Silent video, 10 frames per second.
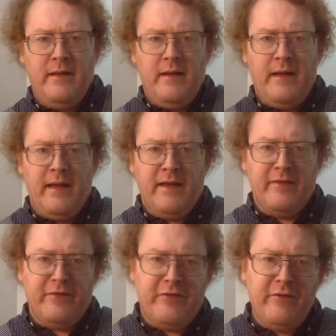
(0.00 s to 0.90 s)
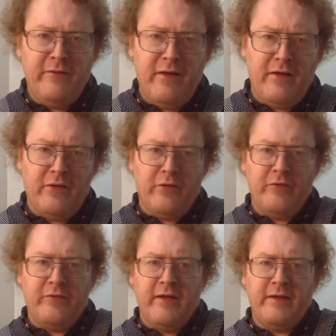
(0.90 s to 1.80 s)
and the two young
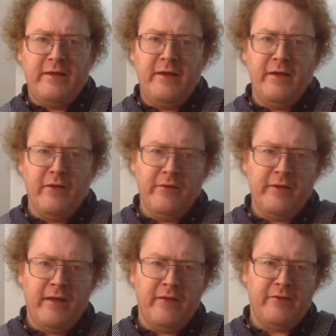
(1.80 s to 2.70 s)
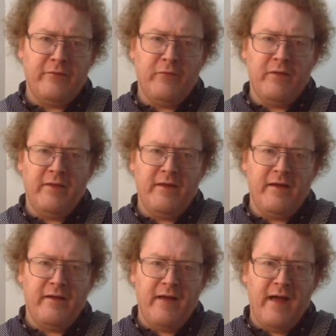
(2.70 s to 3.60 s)
girls get killed, and one of the
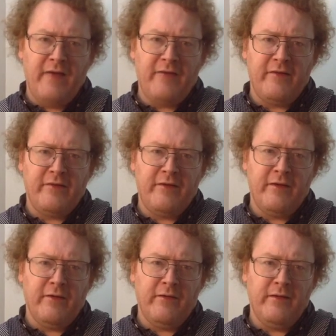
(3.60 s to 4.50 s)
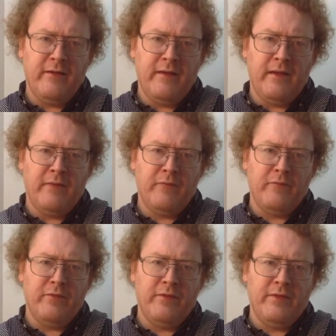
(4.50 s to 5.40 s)
young guys gets killed, and
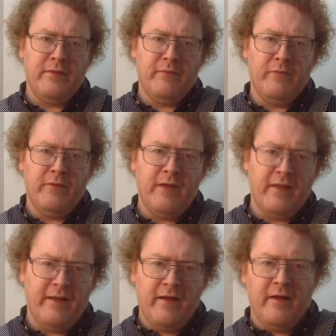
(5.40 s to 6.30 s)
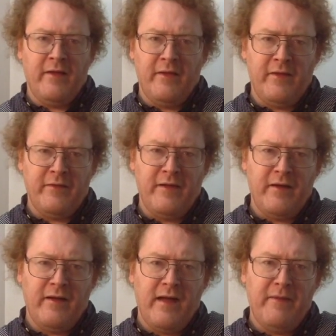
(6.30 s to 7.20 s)
the other
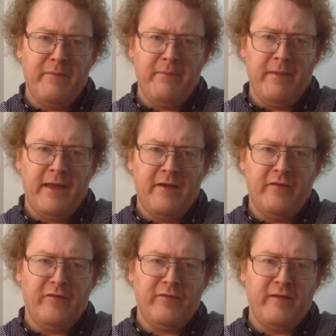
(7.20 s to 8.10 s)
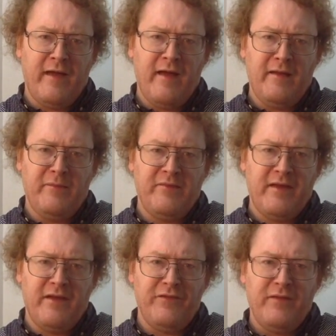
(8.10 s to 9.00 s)
young guy manages to hide
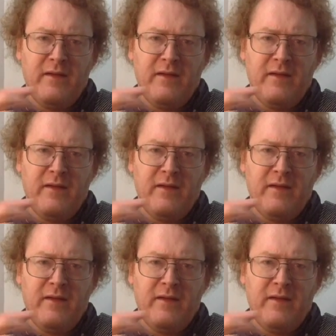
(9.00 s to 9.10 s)
himself.